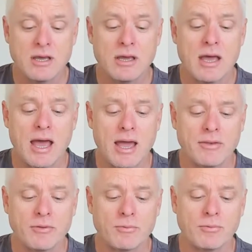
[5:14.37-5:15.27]

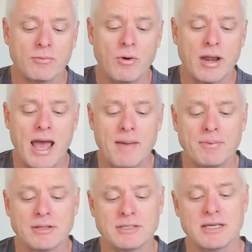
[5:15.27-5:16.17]
And what
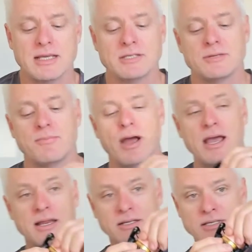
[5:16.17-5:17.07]
happens is the
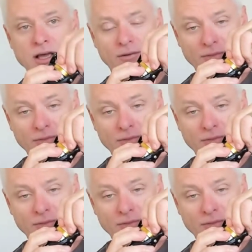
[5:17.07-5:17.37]
braid itself,